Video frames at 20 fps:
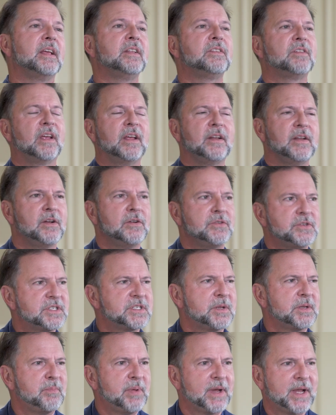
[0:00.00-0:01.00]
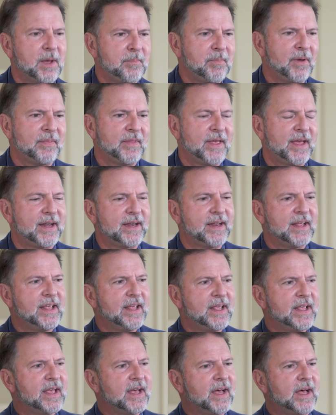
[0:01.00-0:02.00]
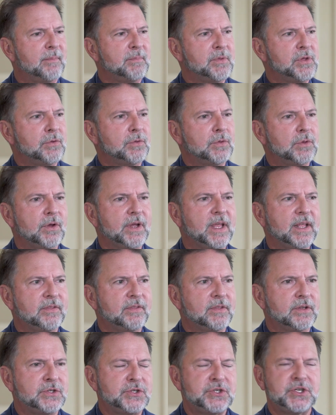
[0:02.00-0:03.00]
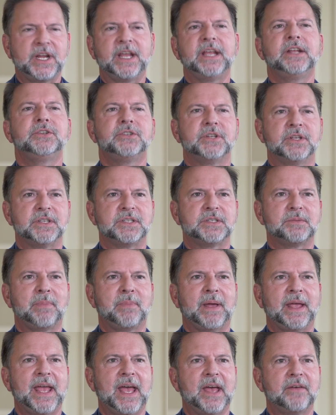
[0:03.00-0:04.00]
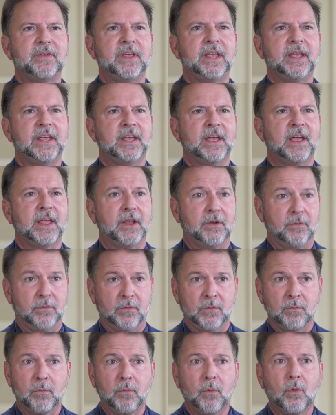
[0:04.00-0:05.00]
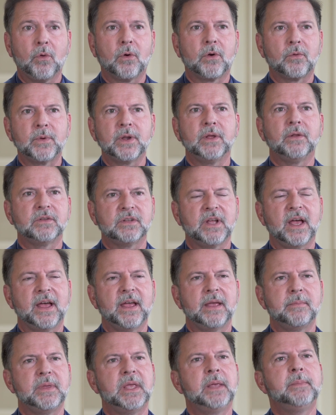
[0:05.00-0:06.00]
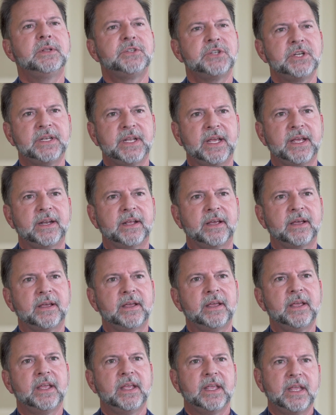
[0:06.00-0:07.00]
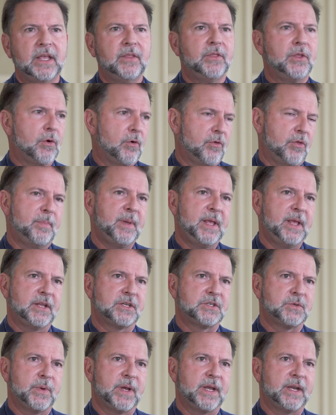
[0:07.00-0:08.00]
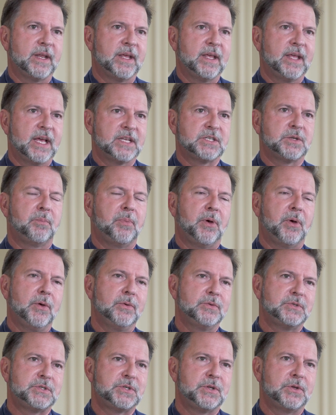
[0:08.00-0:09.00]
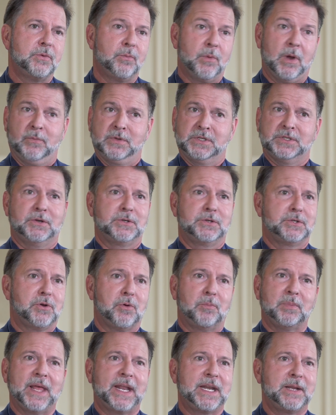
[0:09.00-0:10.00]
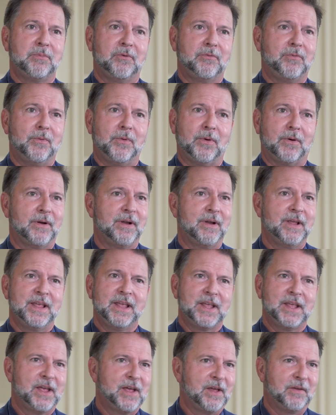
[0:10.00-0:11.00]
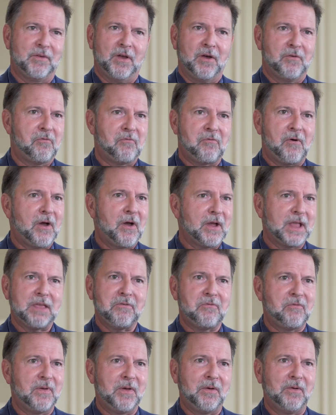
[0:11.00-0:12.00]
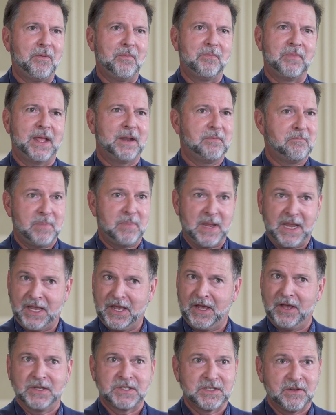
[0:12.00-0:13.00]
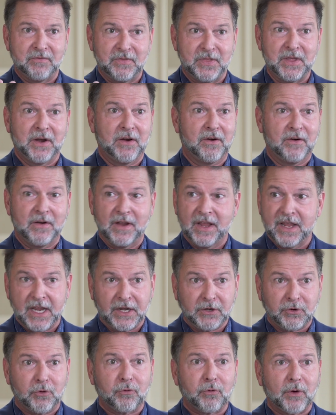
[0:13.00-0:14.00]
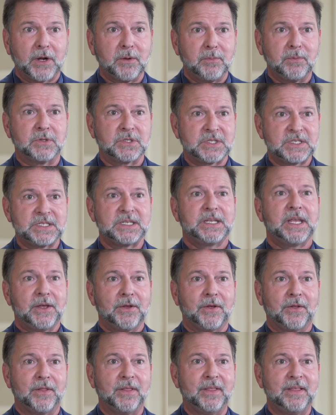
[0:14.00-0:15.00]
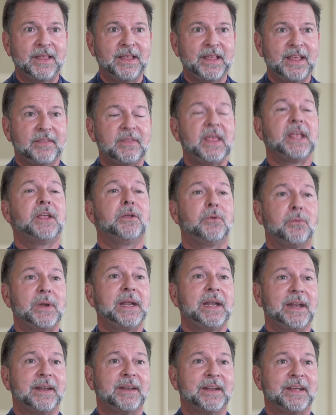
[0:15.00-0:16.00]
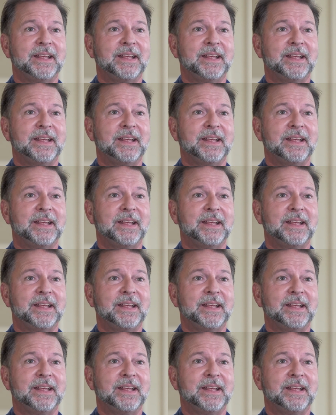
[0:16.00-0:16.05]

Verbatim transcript: it's eh, you know just to pick up on that, um, you look at the changes by having like more real time imaging data in the orthopedic suite as opposed to what was surgical planning before, a, a foggy film that because of their incredible skill they can read it.